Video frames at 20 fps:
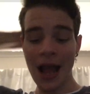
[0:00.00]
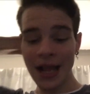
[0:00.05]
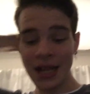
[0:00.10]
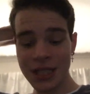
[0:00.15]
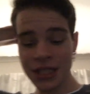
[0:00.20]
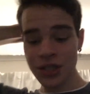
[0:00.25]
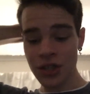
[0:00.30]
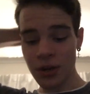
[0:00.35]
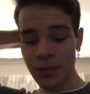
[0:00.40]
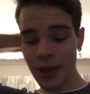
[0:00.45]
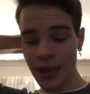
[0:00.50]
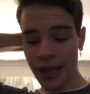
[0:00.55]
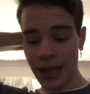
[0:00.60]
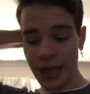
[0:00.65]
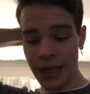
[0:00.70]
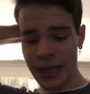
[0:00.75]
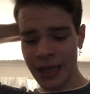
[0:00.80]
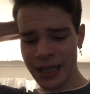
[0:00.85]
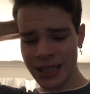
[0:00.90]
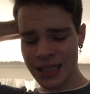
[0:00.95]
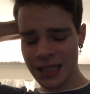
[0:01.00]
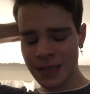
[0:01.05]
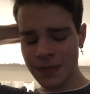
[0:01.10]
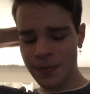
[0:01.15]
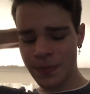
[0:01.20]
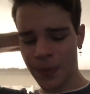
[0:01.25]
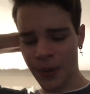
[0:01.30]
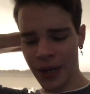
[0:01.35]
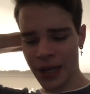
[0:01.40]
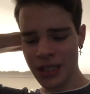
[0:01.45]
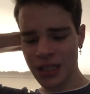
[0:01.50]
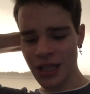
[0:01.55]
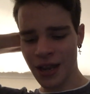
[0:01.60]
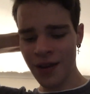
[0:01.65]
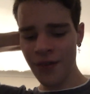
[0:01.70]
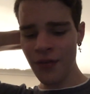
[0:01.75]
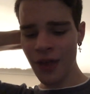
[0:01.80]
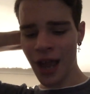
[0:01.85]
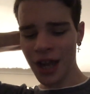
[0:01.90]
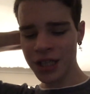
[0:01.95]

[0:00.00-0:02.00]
I, it's just gonna be like an experience because I've never